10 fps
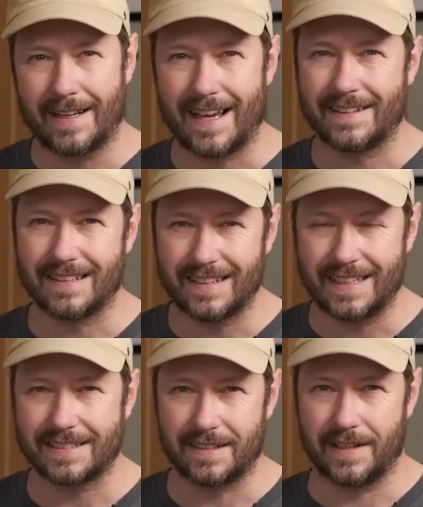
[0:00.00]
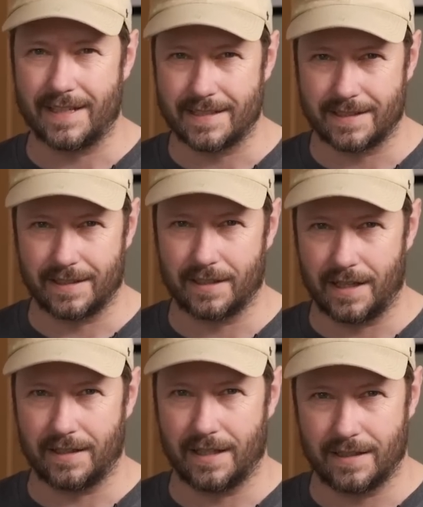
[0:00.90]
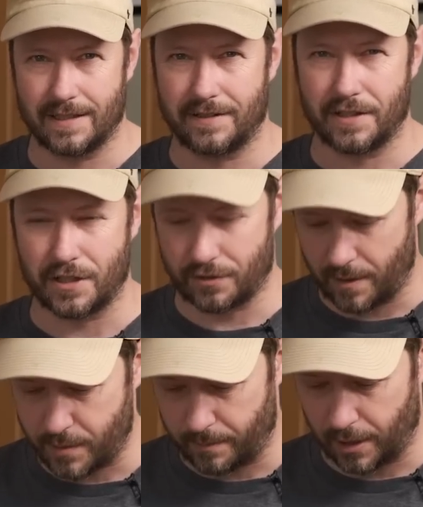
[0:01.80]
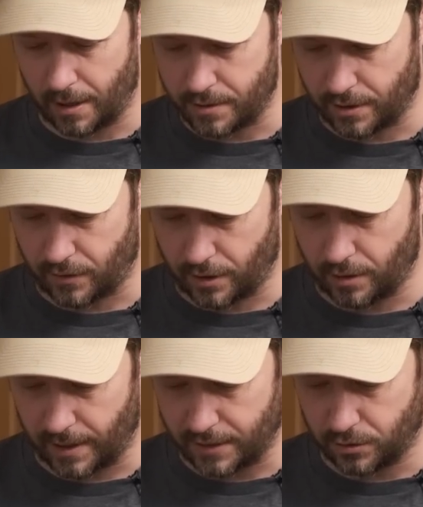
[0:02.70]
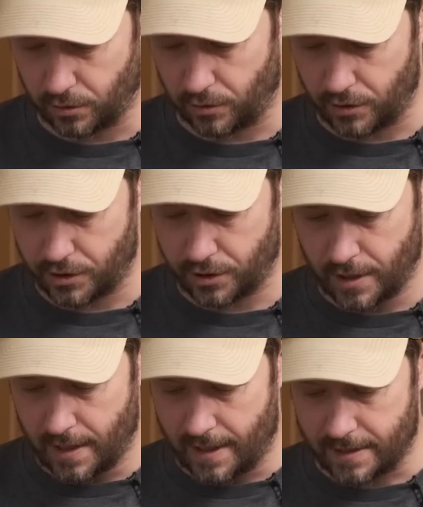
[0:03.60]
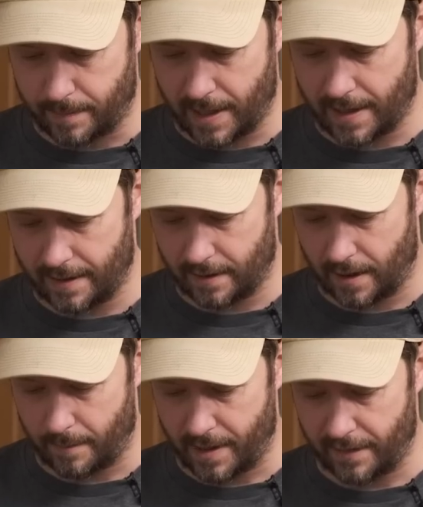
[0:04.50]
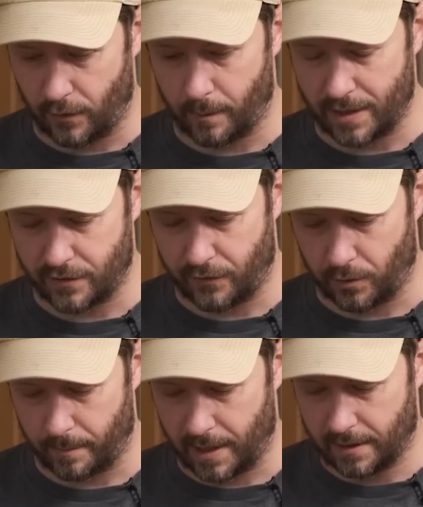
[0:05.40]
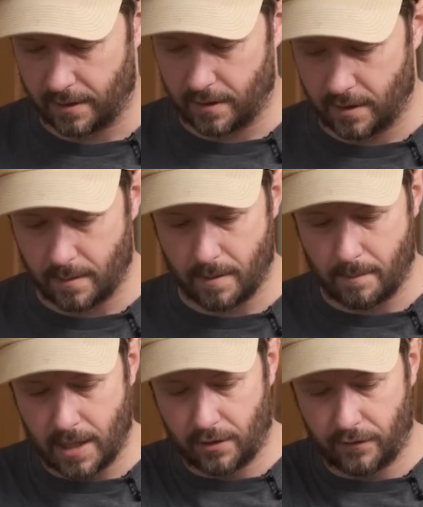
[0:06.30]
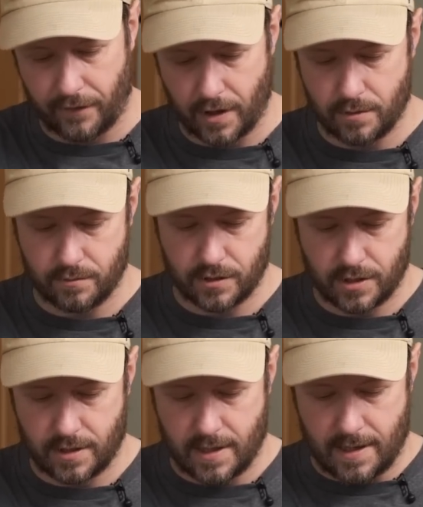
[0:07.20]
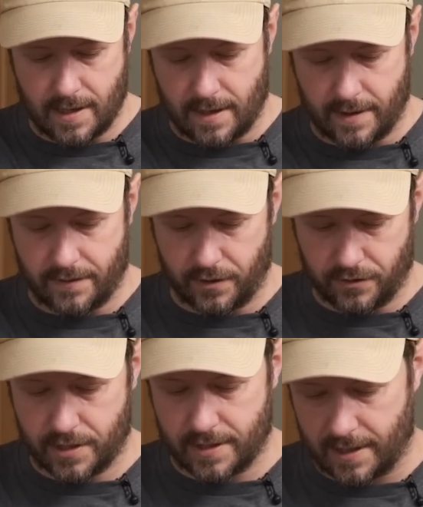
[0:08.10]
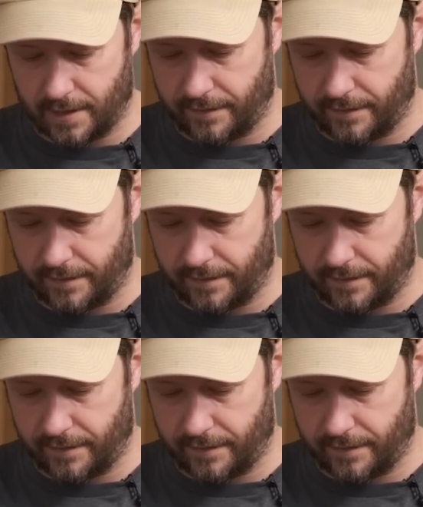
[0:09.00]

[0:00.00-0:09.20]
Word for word: And again, the links to these is in the, is in the description below. So I've got an Olight torch, a spare um, 9 volt battery for one of my microphones. And then the other side